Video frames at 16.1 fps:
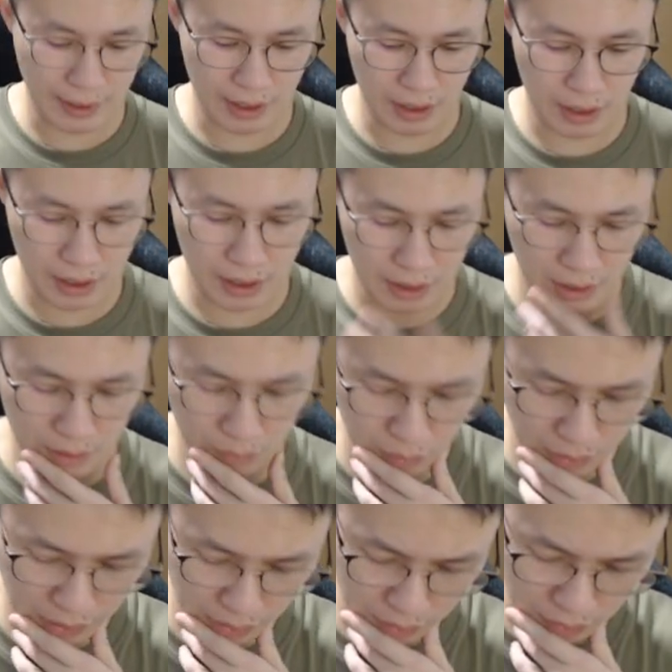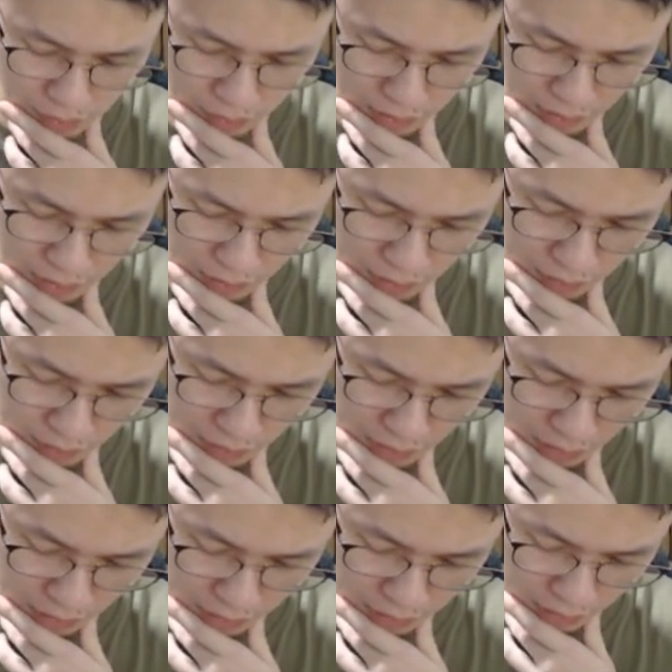and we can also deduce
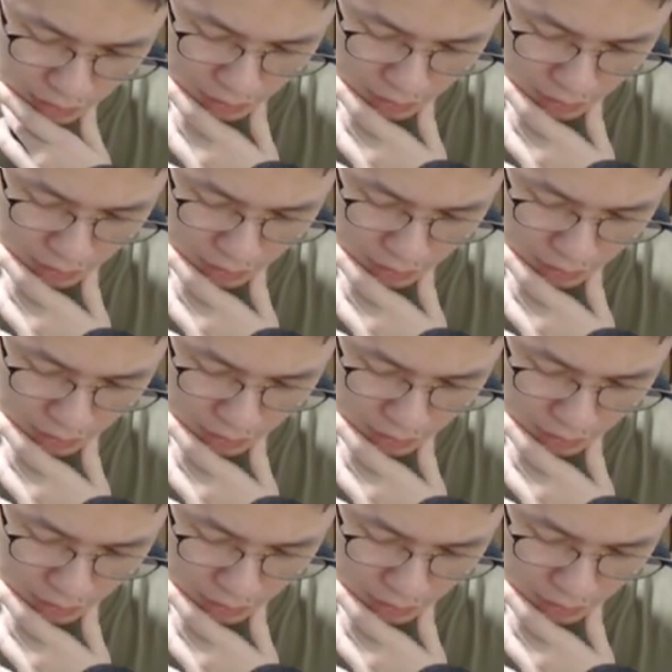here